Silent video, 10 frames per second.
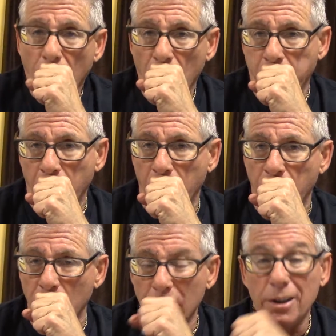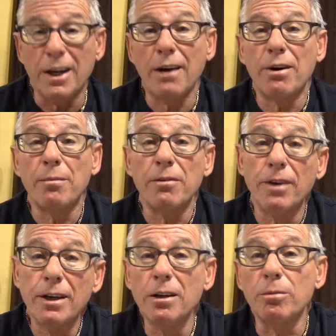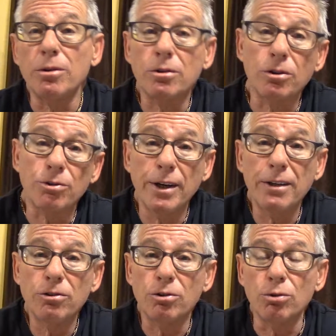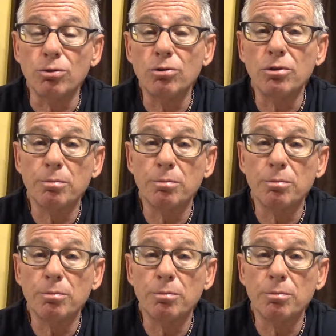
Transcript: Now I'm available to train students